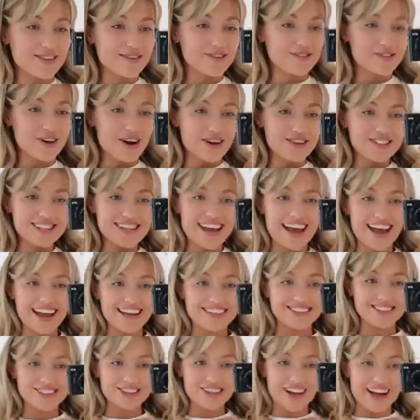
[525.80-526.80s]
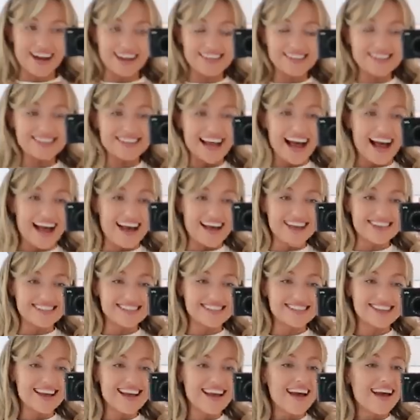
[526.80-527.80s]
the rotate dress
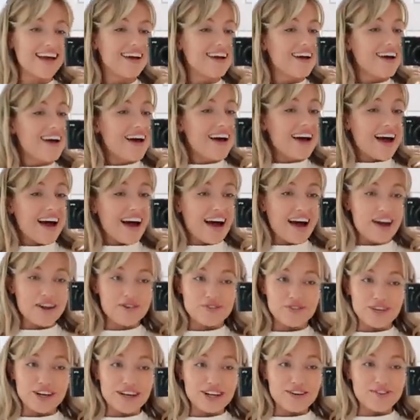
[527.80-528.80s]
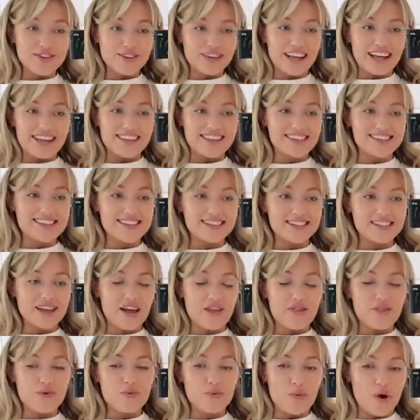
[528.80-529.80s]
and I really feel like this is
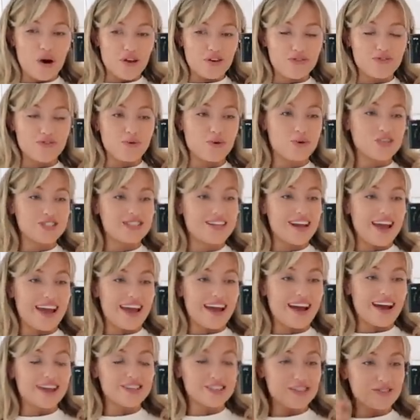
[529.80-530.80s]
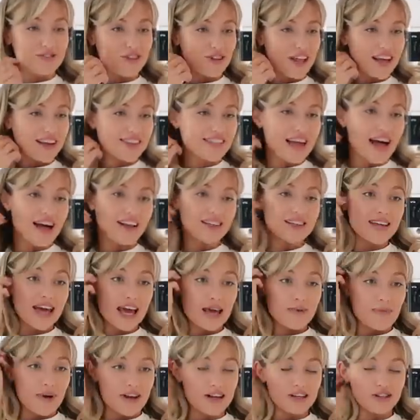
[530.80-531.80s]
the one for today. I just feel like the
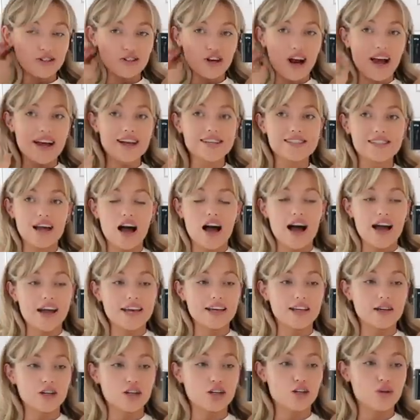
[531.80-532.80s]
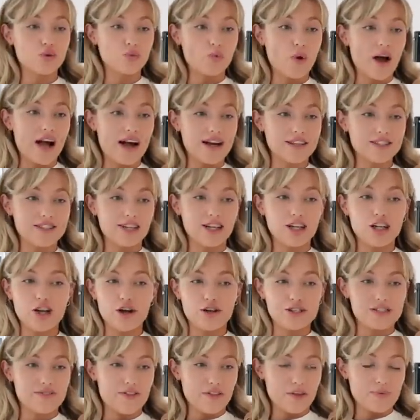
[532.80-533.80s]
LK Bennett dress I could wear to
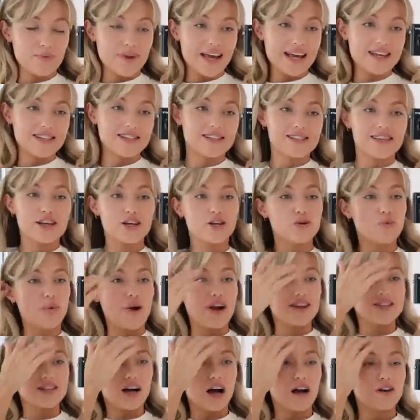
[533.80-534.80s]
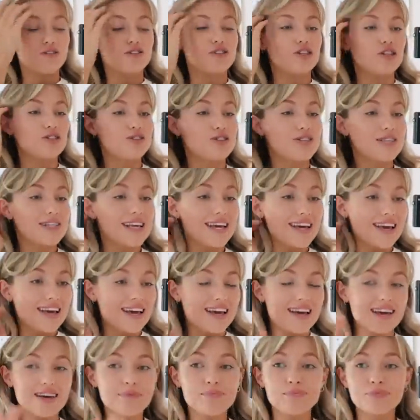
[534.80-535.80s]
loads of other places. I could wear it to afternoon
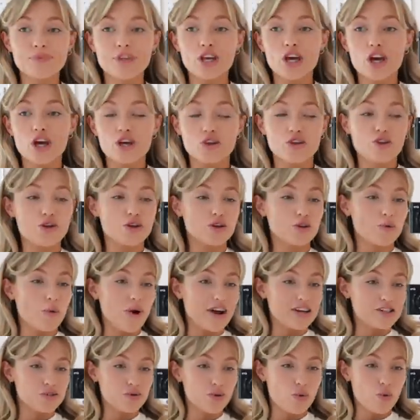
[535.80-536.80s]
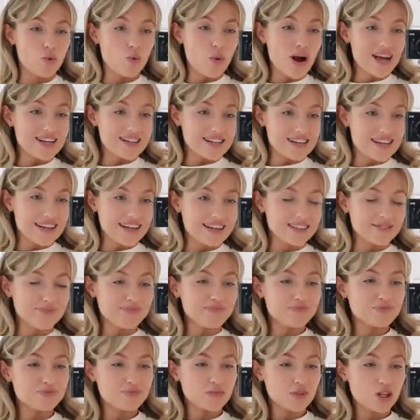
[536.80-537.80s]
tea, you could wear it to a
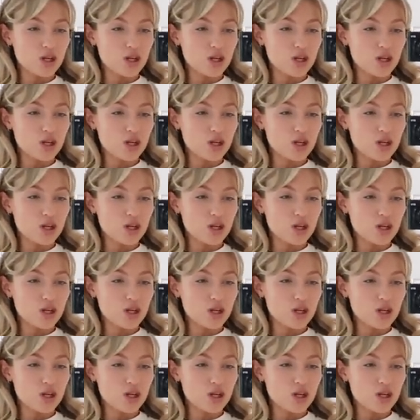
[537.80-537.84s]
wedding.